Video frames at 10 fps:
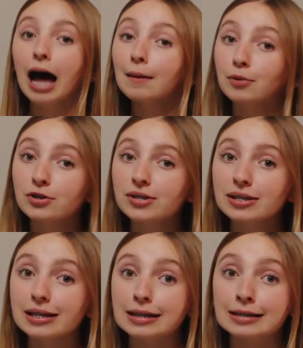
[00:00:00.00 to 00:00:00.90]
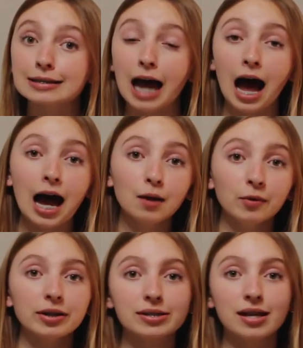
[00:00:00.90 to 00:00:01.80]
I personally didn't. I
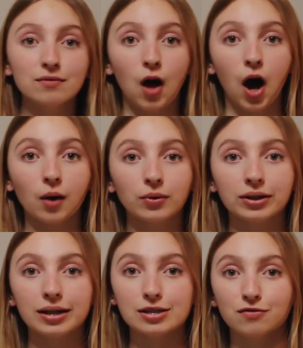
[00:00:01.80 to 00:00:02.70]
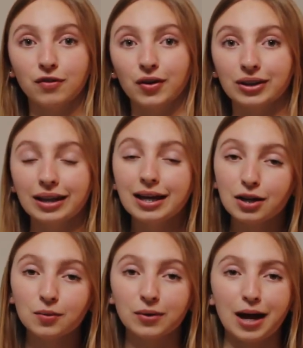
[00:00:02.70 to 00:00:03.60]
wanted to save the awkwardness for
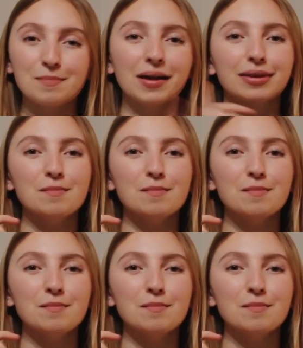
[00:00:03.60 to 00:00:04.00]
later when I met